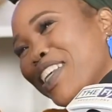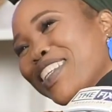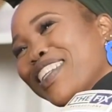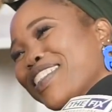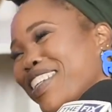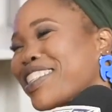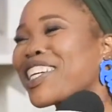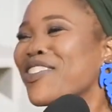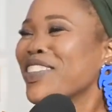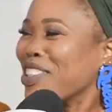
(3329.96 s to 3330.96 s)
I tell you, so it's not
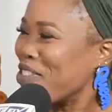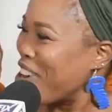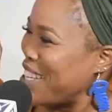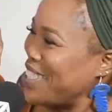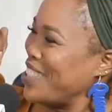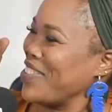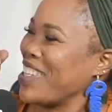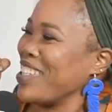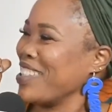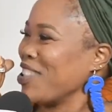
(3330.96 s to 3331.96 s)
gonna be surprising
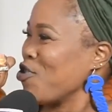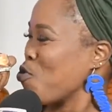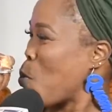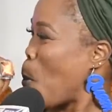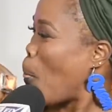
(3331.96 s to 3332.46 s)
because